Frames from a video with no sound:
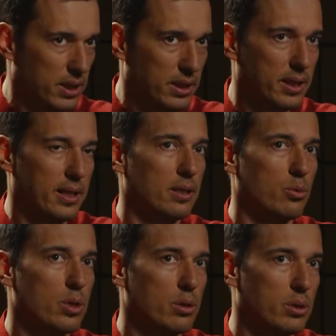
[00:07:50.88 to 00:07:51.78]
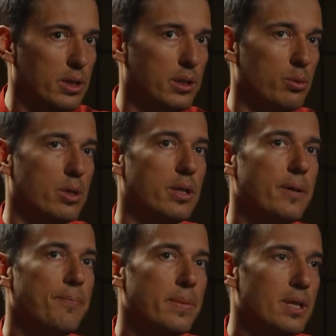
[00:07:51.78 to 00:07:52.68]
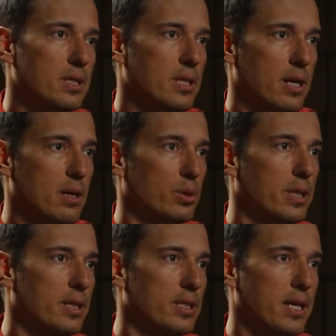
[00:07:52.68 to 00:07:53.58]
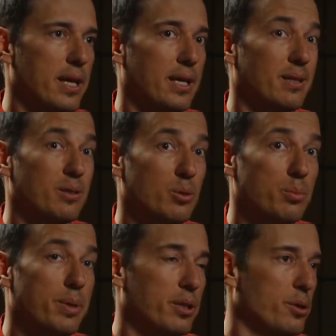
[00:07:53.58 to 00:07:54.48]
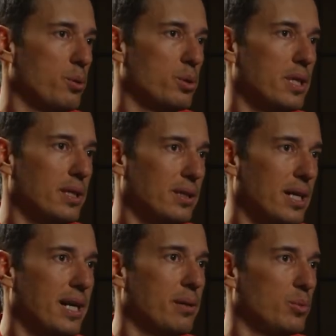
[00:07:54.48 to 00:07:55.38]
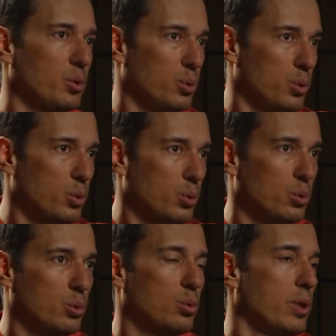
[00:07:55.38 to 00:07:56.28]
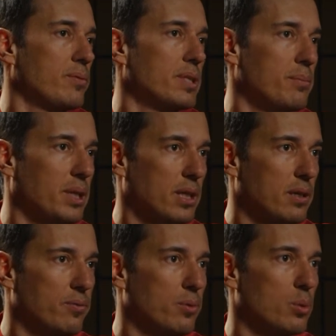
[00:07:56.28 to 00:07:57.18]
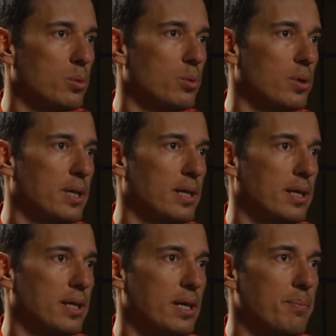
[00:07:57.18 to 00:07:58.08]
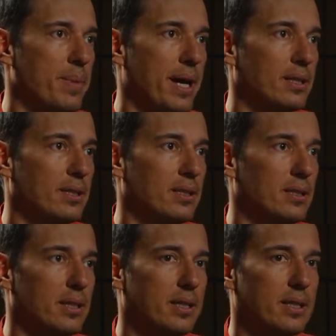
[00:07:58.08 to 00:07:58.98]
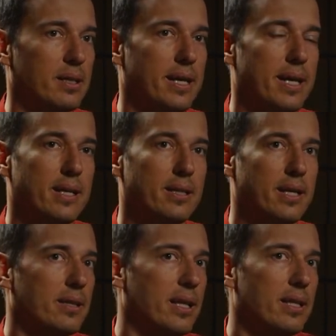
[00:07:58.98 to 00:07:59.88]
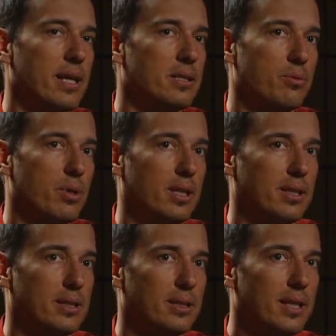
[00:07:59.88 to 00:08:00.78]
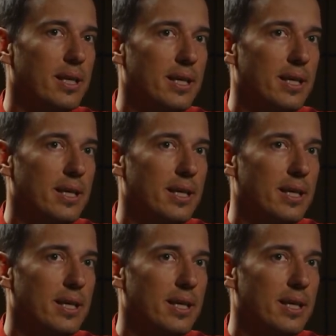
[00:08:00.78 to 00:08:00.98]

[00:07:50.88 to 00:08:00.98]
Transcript: in the world, in your surroundings, and you'd better use that time to have some meaningful impact. Mm. And that's really the